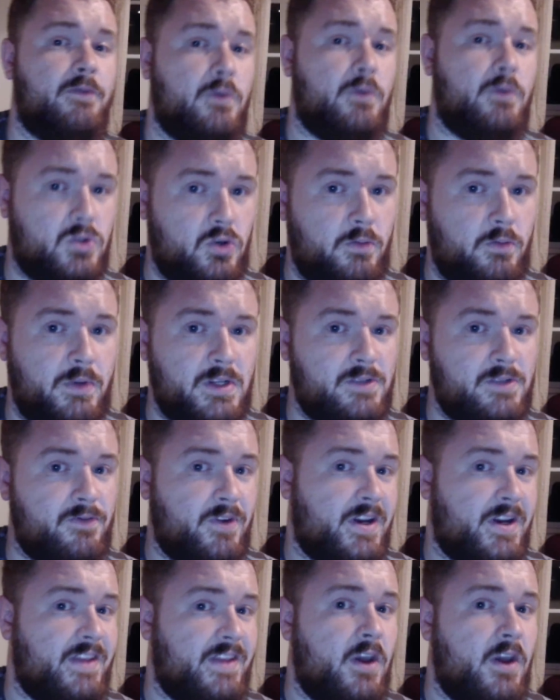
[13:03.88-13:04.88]
2+3
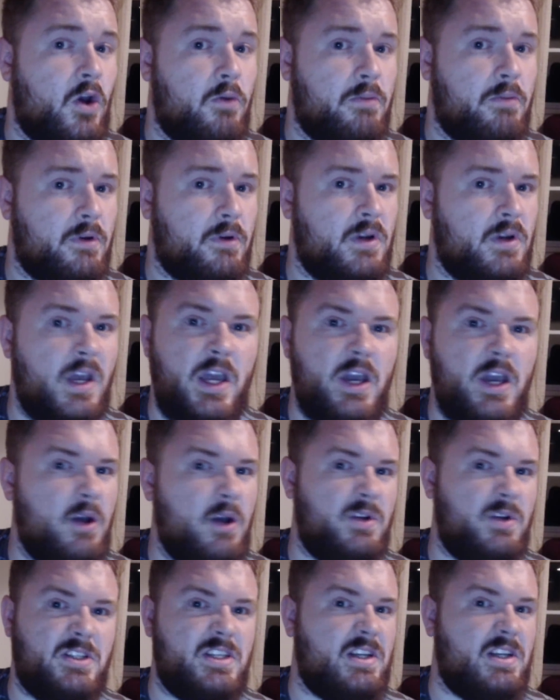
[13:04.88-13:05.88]
in the open,
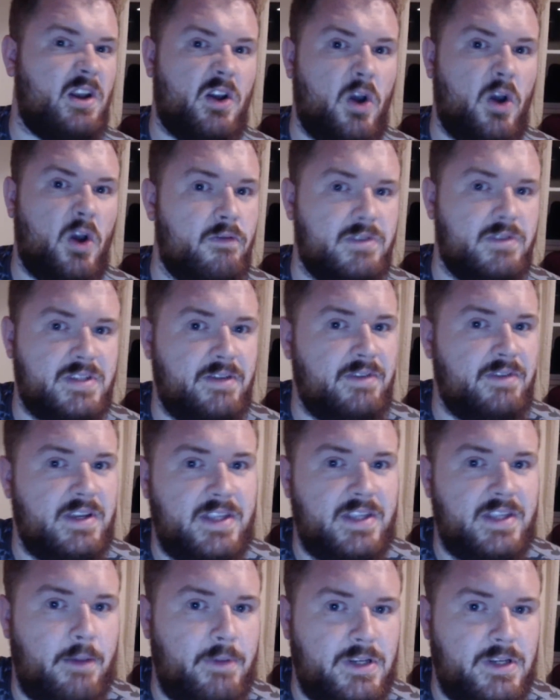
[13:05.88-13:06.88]
which did like over 70
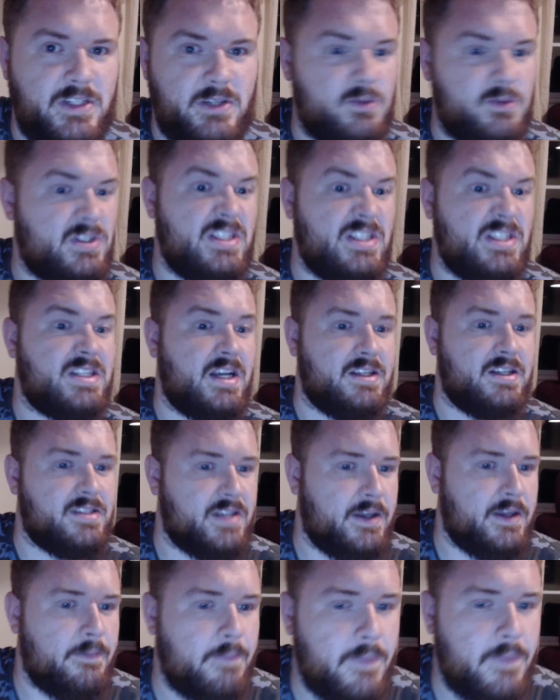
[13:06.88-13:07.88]
damage, and it was disgusting.
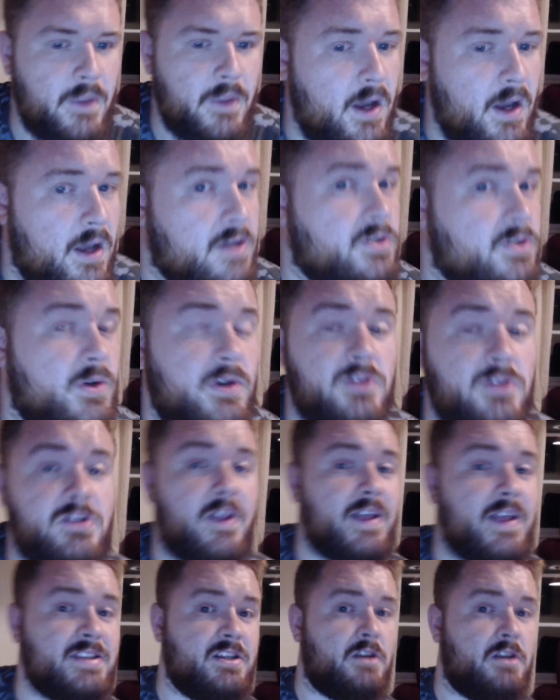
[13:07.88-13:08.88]
So it looks like
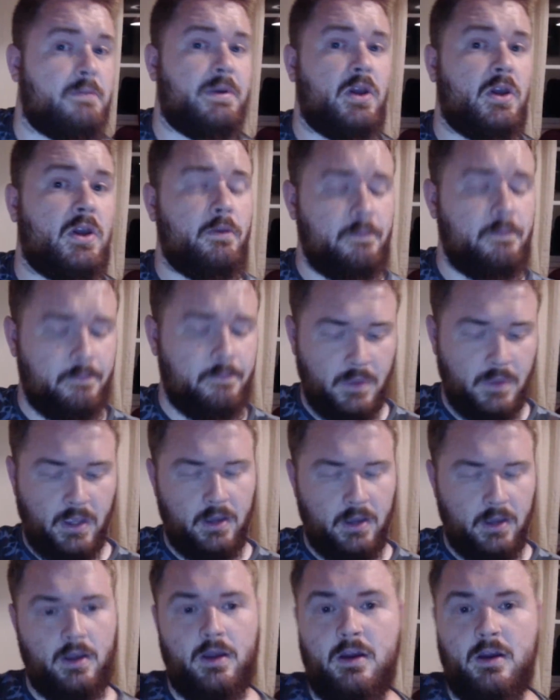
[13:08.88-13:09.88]
that's going to be gone.
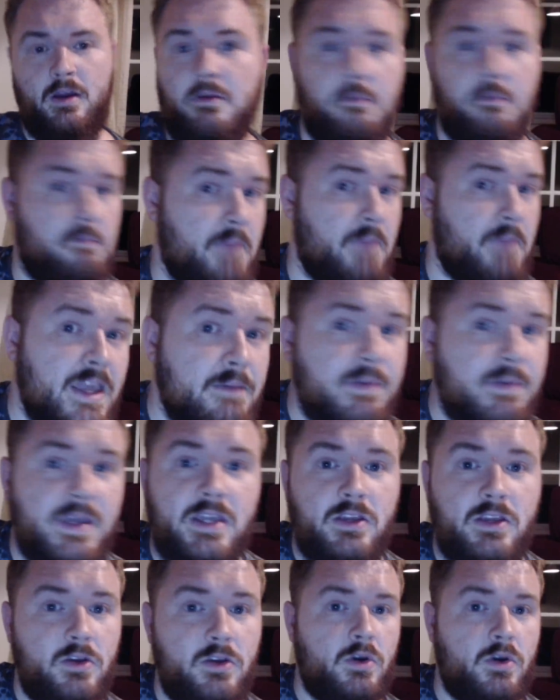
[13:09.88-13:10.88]
Maybe
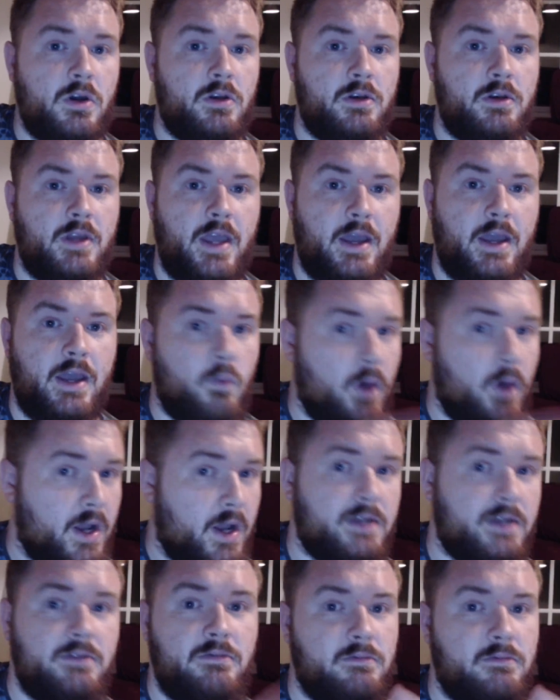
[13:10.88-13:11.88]
you can get
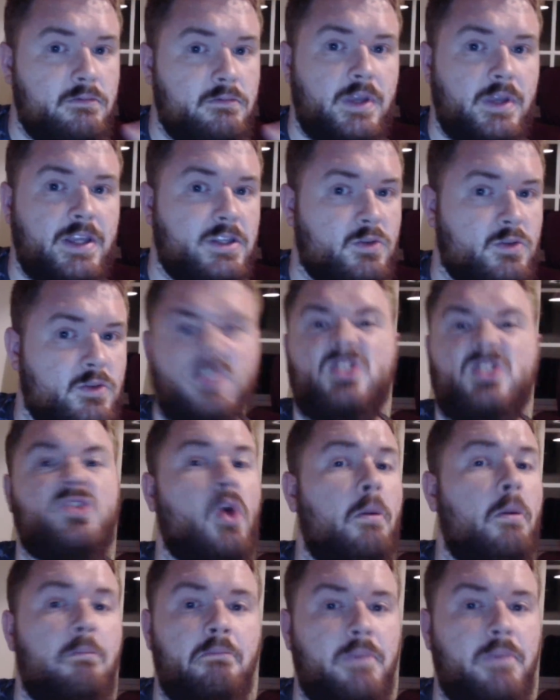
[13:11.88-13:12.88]
one into a
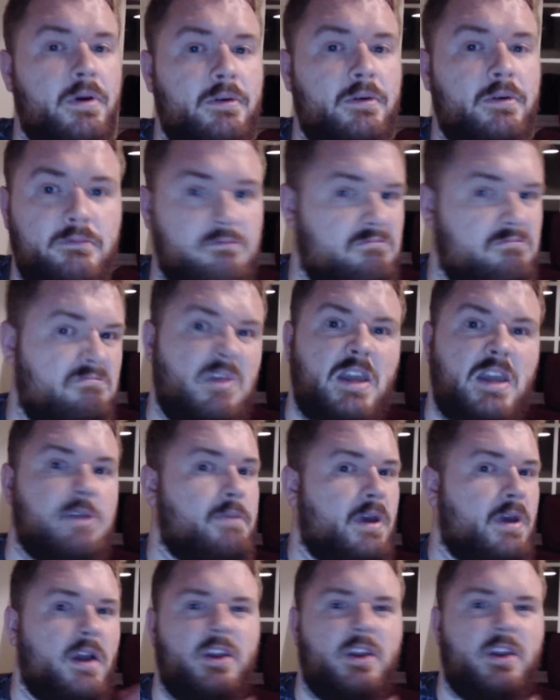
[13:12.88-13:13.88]
stomp. Maybe,
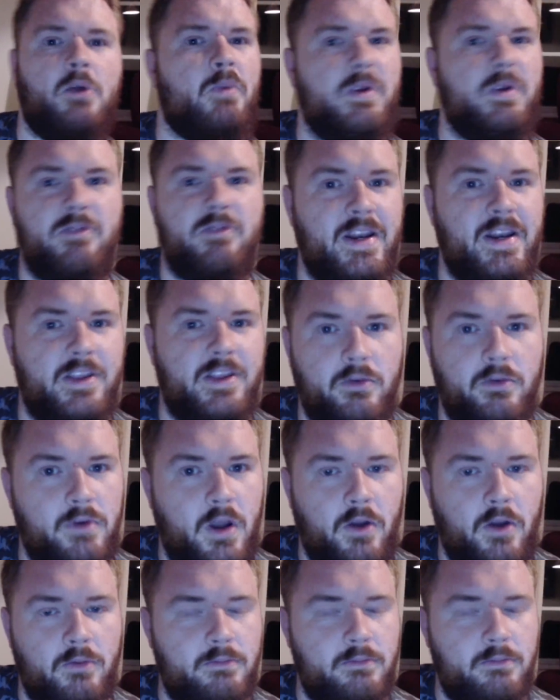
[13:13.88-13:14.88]
you know, we really don't know,
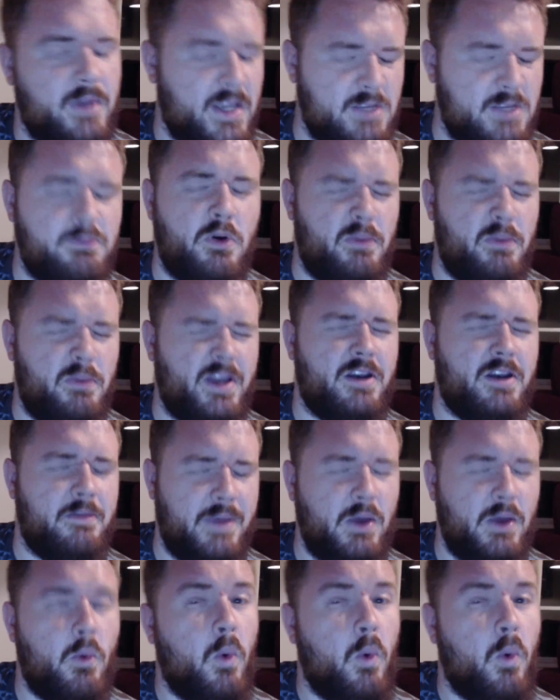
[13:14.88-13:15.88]
but it's probably going to be
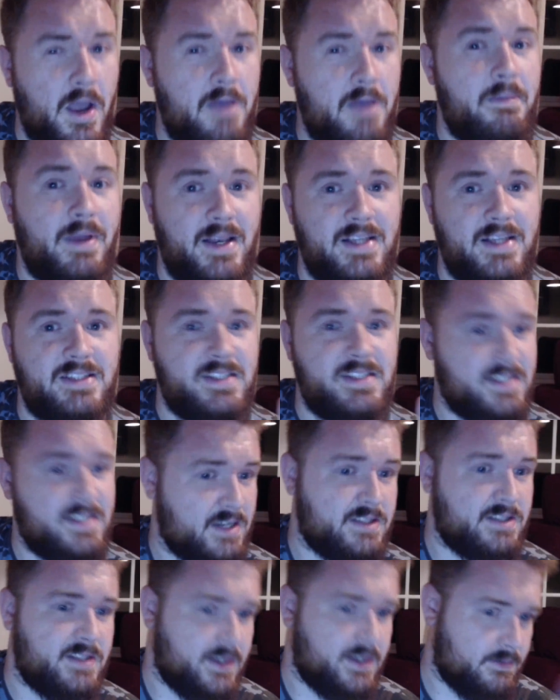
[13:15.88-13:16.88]
quite a bit less disgusting.